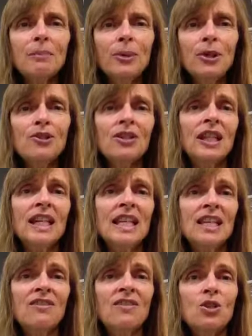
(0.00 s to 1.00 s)
personally,
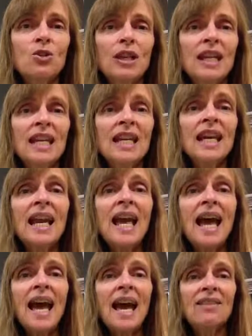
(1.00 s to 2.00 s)
individually,
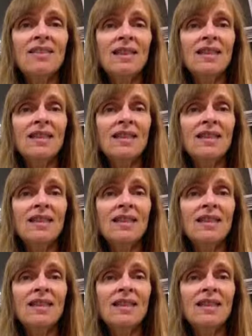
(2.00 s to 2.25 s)
and